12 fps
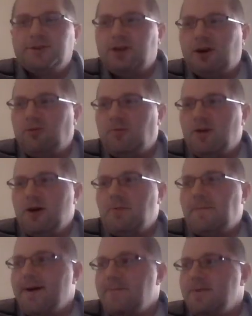So
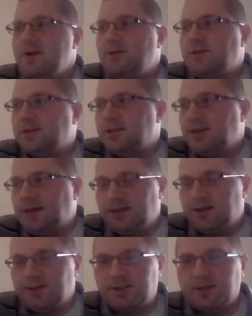my big thing
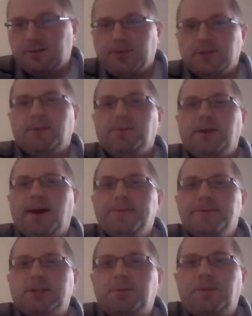is sometimes
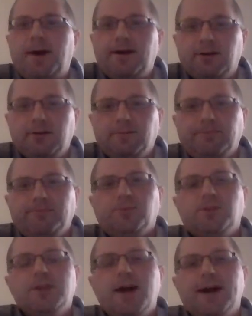it's better
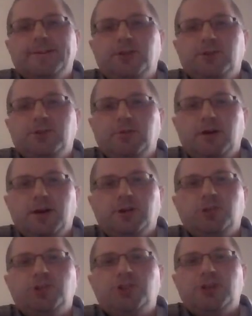not to
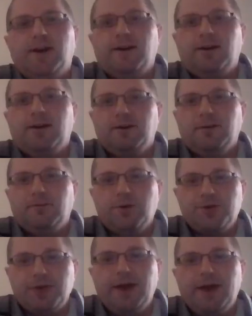share
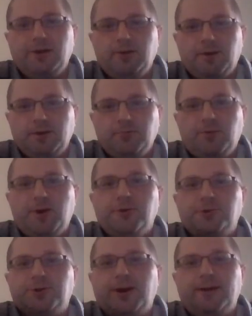with everyone what you're
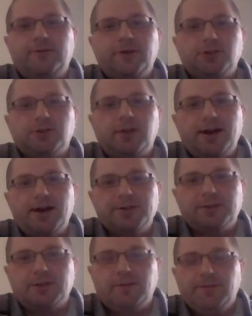trying to
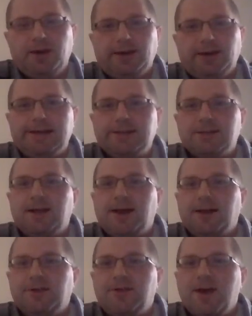visualize. It's
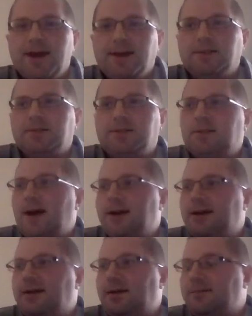not that it's not
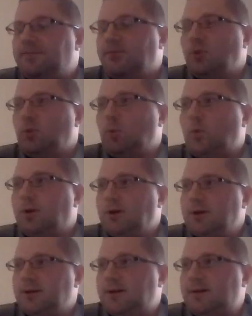going to
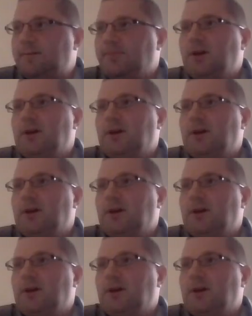work.